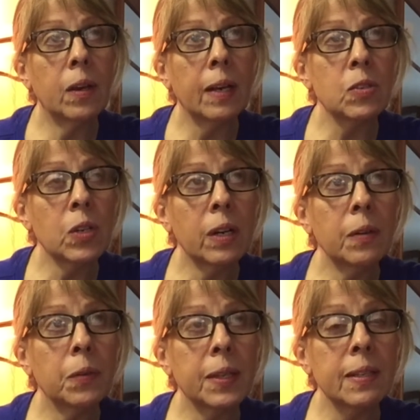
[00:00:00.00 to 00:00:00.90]

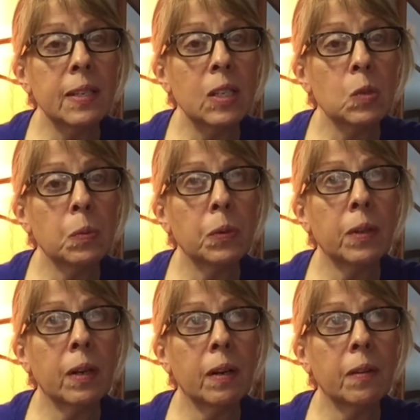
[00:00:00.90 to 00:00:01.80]
started with a teaspoon
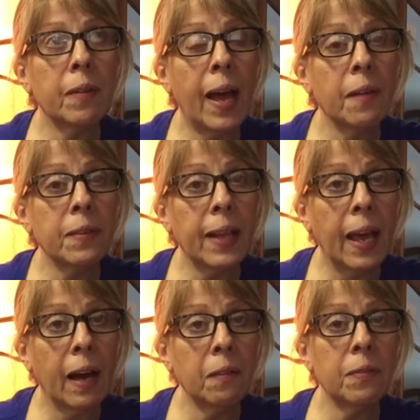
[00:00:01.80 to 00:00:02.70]
of half and
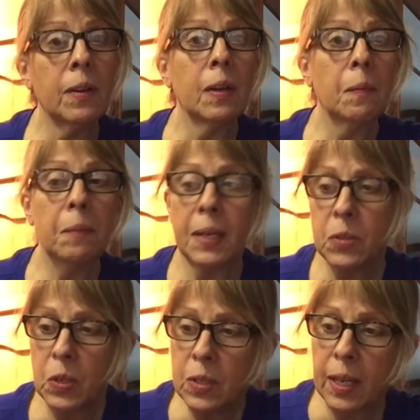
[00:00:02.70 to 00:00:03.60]
half,
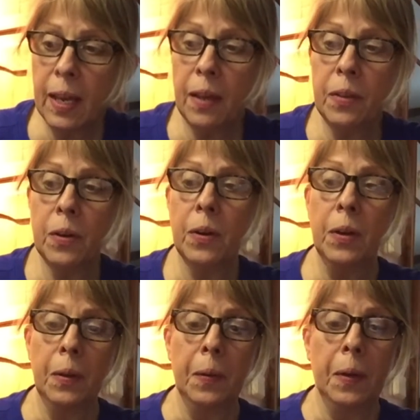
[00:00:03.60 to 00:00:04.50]
mixed it together
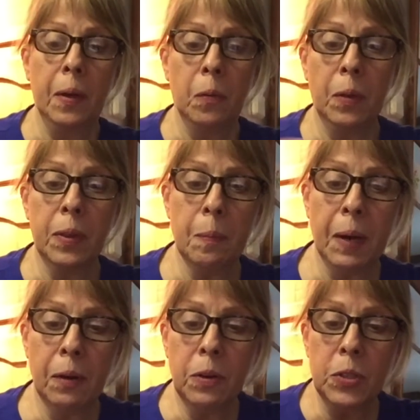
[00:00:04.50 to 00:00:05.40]
with the
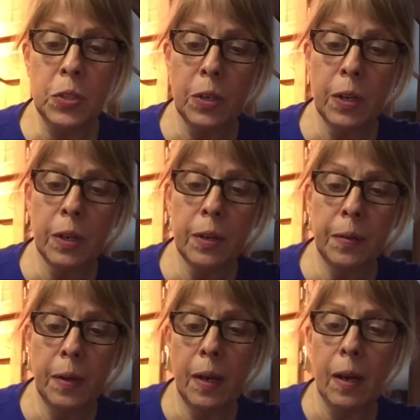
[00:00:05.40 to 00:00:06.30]
powdered sugar
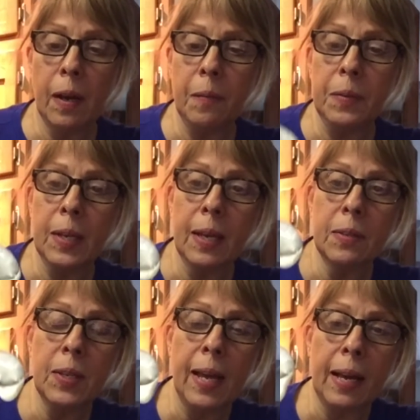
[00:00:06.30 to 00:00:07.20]
to get
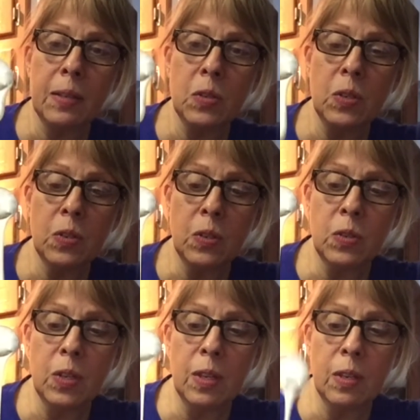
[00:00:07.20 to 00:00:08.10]
to that
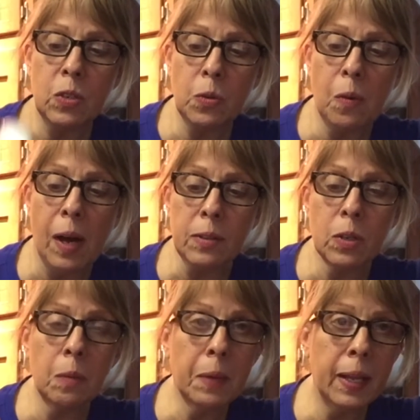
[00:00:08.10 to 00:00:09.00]
consistency that you want. So
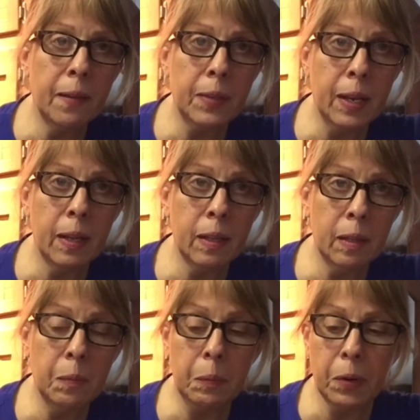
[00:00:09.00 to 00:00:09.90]
you might have to add a little
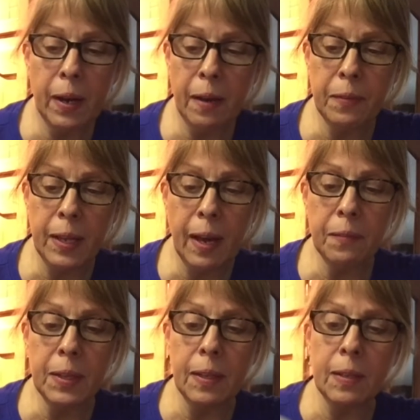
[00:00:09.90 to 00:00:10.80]
bit more half and half
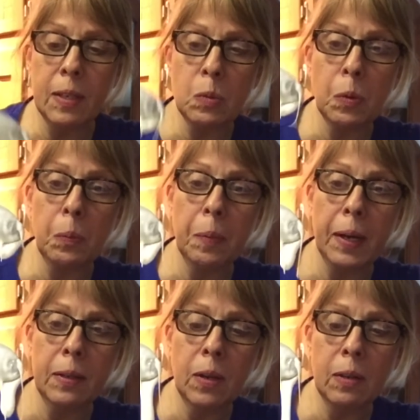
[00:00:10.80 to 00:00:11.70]
than a teaspoon,
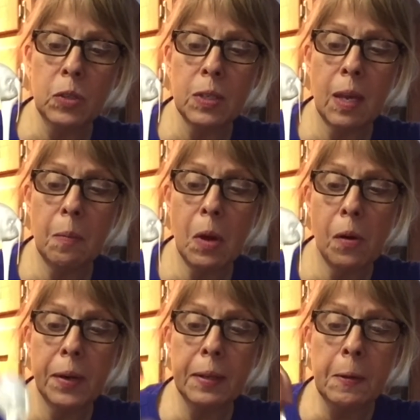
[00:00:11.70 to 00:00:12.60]
but just keep
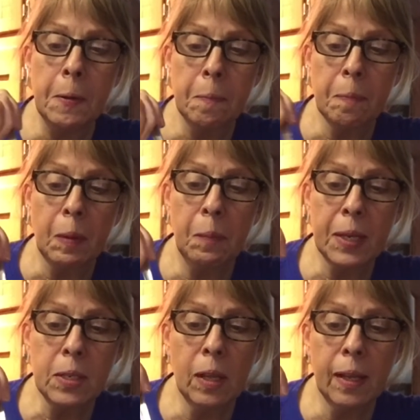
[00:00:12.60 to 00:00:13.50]
going.
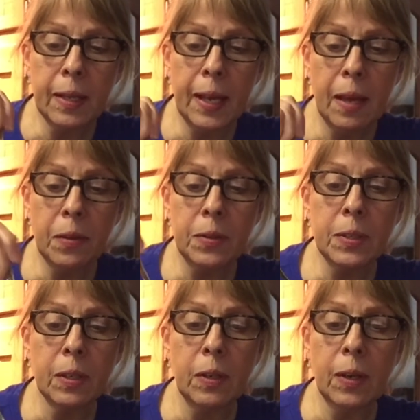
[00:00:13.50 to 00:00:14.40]
Mix it all together
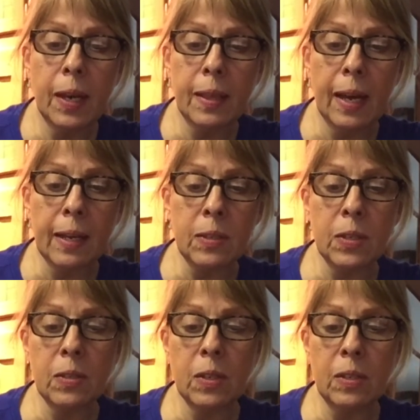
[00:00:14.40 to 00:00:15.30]
until you get that
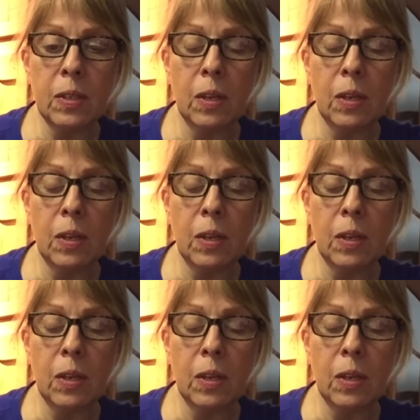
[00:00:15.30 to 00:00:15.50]
consistency